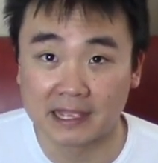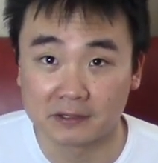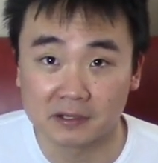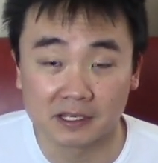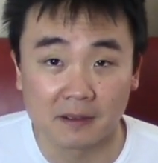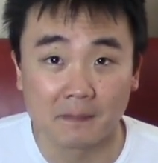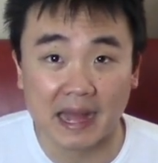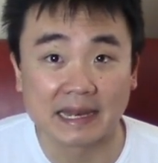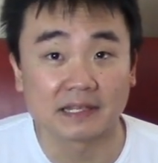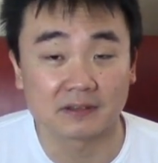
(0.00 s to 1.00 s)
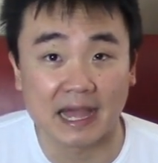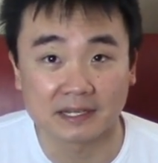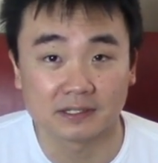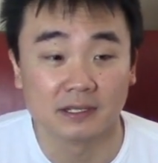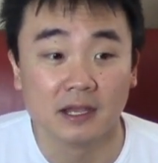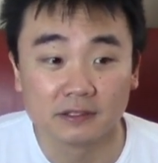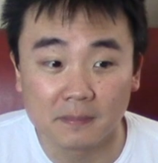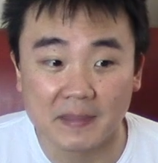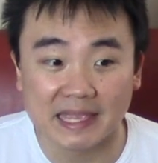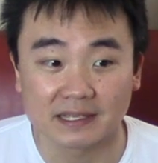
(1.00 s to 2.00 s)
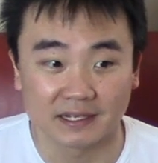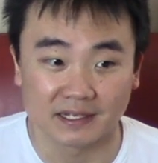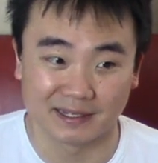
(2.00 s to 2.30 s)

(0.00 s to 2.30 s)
and you can combine it to actually to make